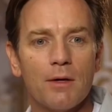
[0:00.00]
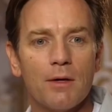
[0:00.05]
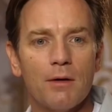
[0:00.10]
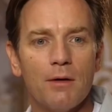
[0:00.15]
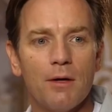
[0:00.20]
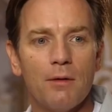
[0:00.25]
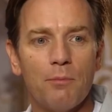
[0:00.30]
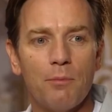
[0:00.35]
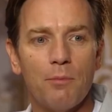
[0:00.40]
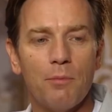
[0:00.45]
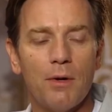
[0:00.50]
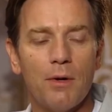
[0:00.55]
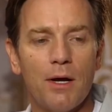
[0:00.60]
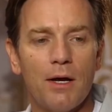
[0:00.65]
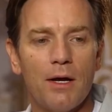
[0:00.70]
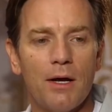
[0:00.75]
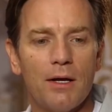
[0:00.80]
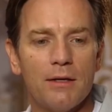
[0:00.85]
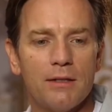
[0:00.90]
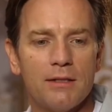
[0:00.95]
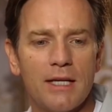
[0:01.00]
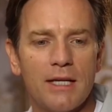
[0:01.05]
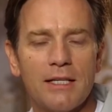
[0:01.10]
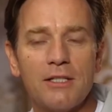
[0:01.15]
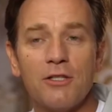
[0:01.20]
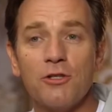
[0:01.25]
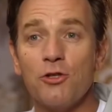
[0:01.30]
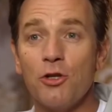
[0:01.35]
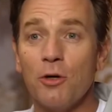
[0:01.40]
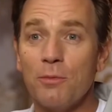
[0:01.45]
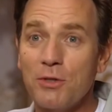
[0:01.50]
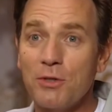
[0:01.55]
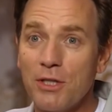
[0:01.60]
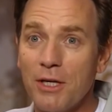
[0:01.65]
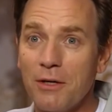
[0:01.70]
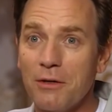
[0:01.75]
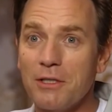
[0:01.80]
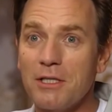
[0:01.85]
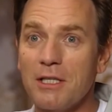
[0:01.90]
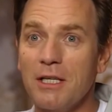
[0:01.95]
Throughout his career, Ewan
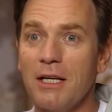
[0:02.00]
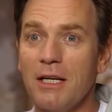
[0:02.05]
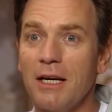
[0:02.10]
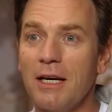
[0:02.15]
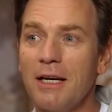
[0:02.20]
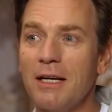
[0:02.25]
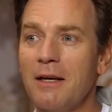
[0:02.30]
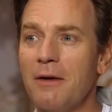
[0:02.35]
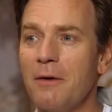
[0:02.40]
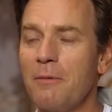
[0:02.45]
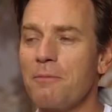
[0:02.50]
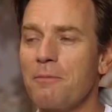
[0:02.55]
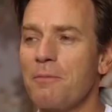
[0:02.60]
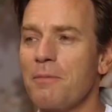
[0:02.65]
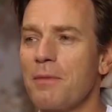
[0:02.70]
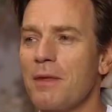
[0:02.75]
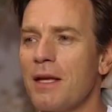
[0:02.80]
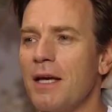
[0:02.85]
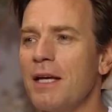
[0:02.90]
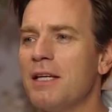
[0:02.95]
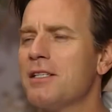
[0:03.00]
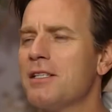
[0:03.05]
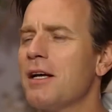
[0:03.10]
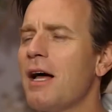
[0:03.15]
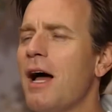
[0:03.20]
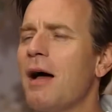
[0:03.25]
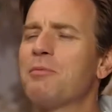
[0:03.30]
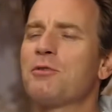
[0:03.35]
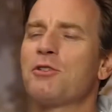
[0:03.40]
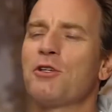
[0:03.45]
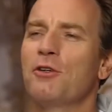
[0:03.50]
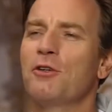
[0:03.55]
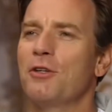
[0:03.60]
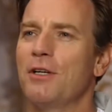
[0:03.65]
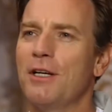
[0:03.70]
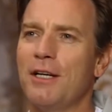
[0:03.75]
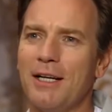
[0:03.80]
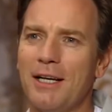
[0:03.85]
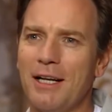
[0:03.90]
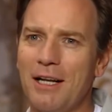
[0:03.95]
McGregor has had the opportunity to play
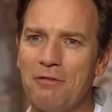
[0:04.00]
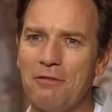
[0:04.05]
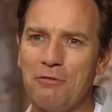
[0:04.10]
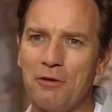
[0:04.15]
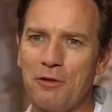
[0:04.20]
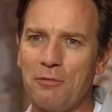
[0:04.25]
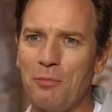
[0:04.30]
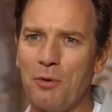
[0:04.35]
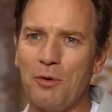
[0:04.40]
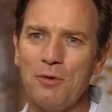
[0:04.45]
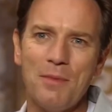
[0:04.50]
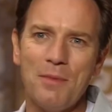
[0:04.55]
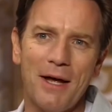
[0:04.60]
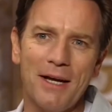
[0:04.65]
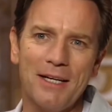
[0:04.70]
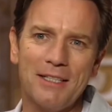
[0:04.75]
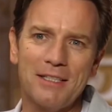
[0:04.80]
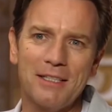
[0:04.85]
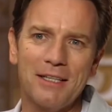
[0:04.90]
several iconic characters,